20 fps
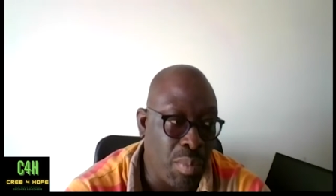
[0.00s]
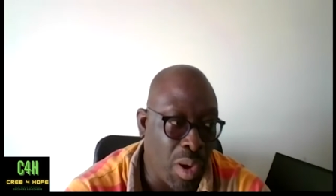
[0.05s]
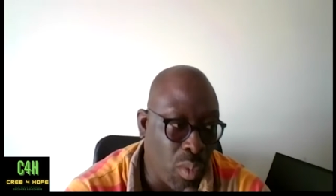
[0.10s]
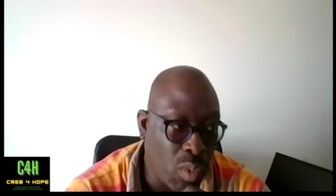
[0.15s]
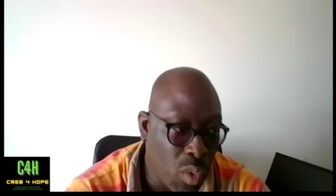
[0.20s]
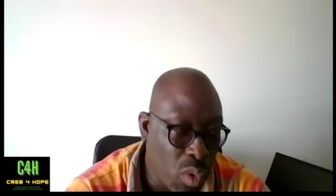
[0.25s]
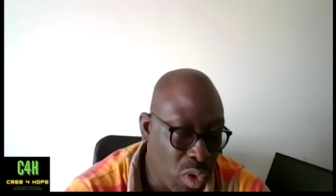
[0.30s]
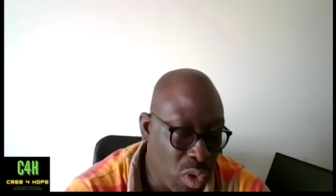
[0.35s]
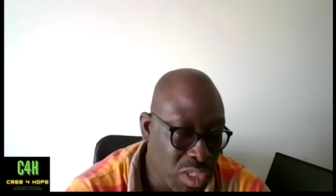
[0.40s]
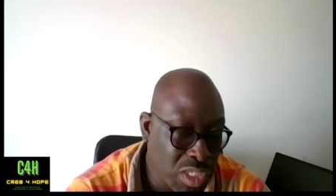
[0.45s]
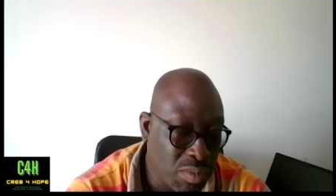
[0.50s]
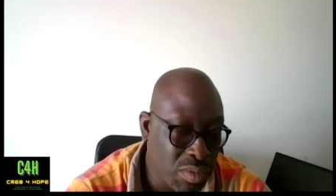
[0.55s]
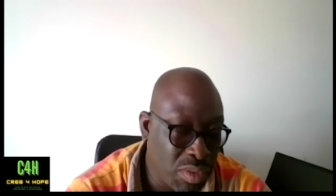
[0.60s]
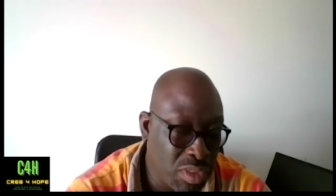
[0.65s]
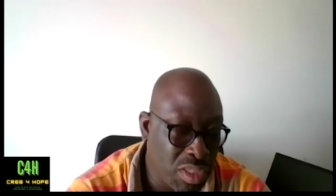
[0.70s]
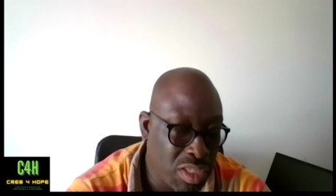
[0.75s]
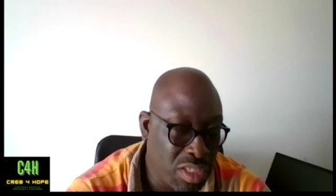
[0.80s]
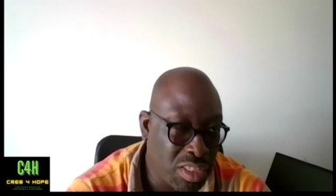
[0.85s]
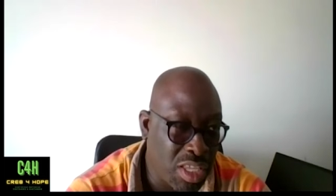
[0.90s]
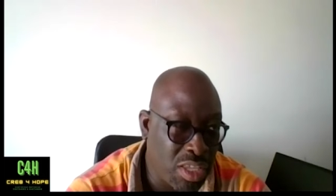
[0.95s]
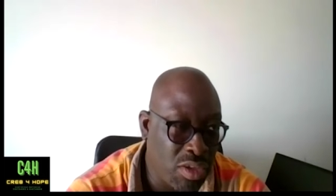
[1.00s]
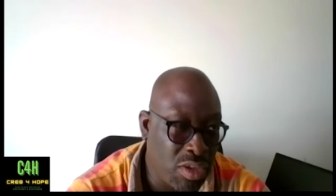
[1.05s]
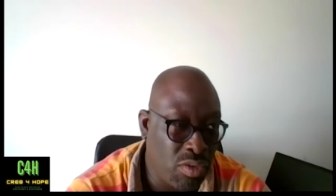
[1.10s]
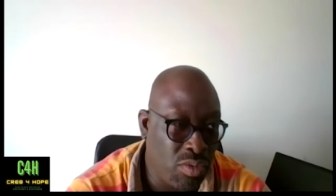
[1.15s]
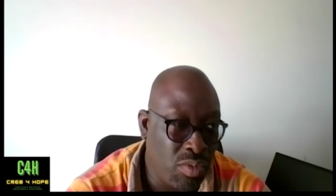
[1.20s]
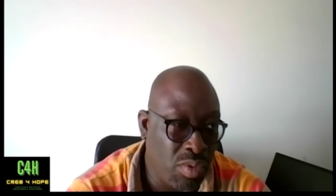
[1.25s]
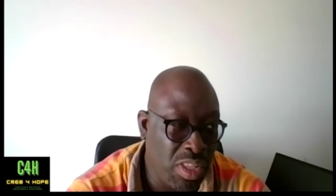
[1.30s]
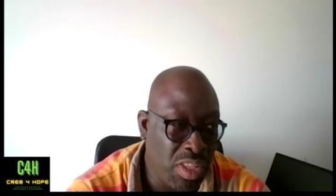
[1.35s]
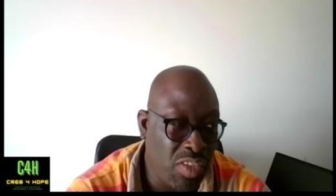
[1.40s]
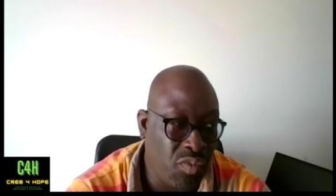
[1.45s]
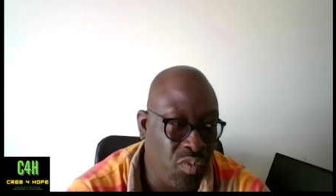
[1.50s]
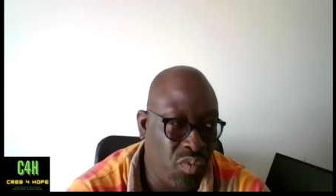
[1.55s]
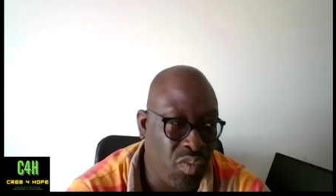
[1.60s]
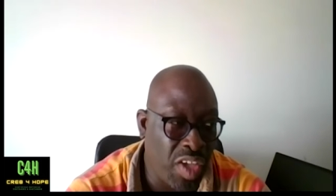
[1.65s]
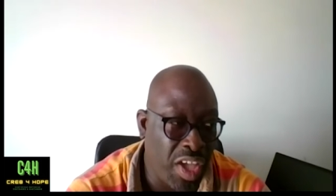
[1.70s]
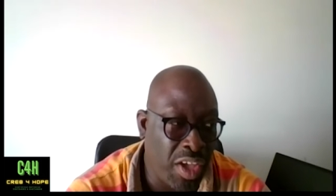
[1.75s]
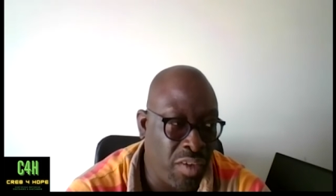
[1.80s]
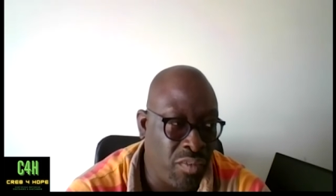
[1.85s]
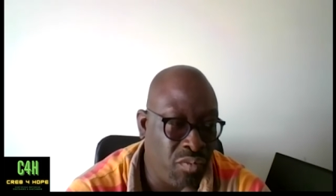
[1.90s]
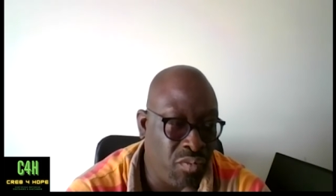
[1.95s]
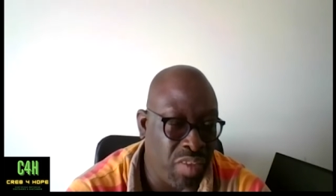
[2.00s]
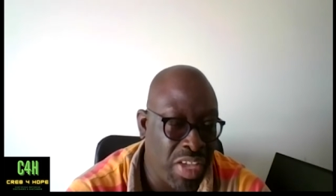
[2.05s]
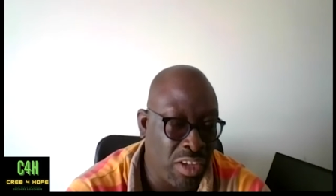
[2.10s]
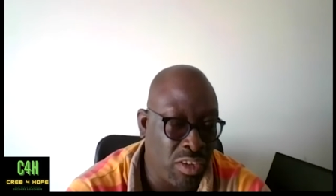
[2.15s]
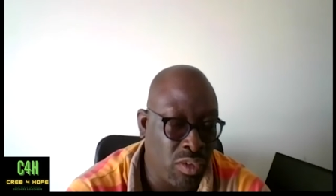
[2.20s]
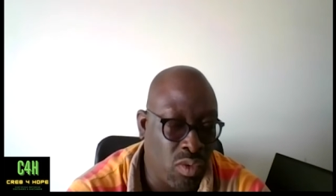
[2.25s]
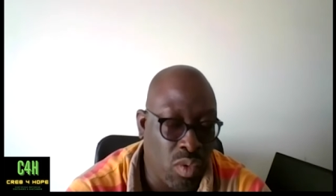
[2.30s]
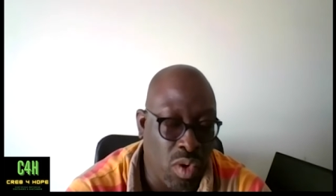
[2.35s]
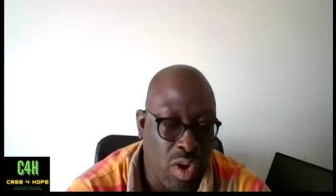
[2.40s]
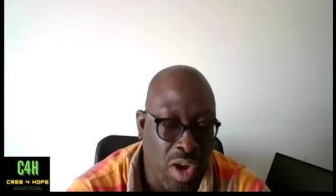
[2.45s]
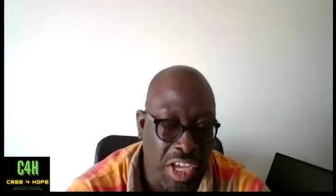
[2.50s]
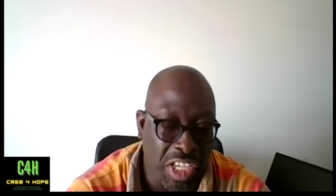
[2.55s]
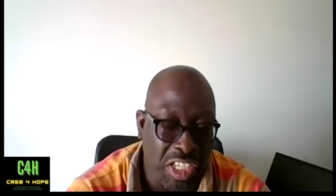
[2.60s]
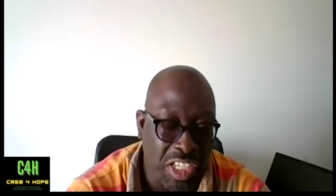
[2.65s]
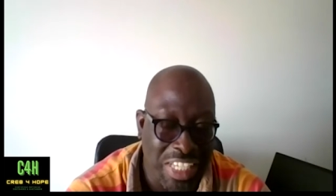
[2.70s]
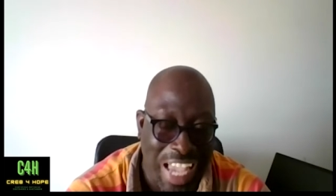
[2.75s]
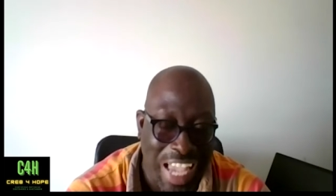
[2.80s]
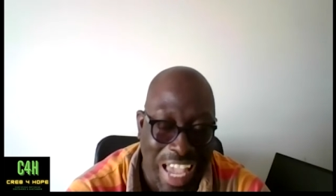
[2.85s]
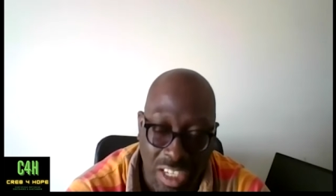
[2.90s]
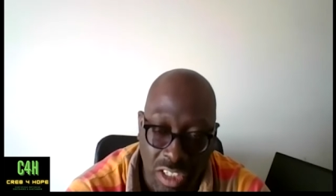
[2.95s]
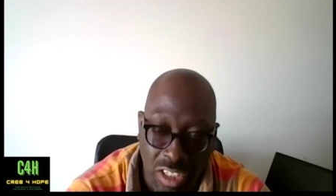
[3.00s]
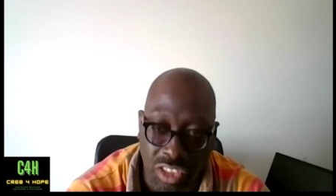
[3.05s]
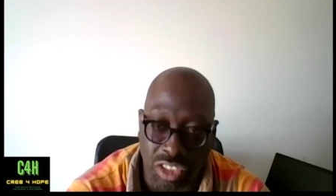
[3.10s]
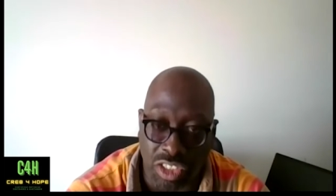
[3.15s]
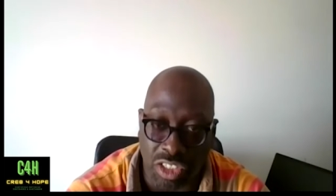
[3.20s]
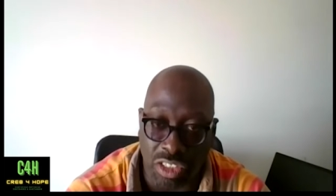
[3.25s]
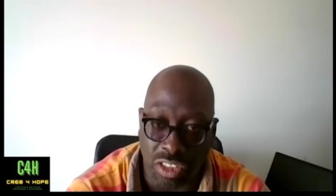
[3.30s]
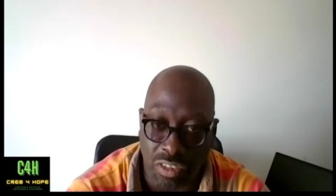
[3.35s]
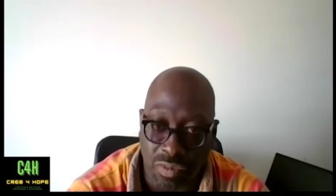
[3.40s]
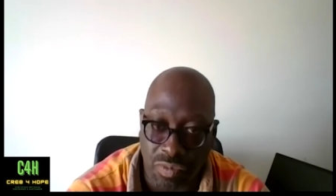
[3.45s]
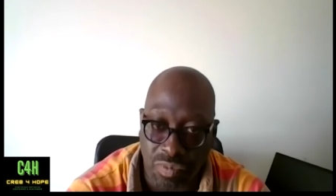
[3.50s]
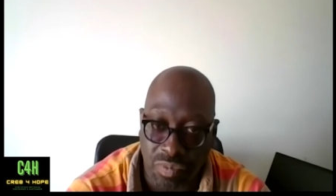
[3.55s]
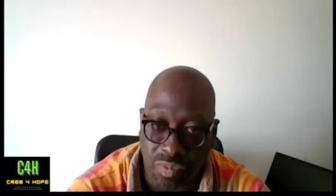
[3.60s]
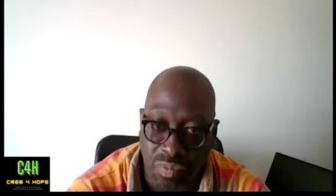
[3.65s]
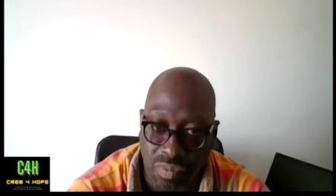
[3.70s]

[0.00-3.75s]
But what were some of the things that you really found found quite challenging?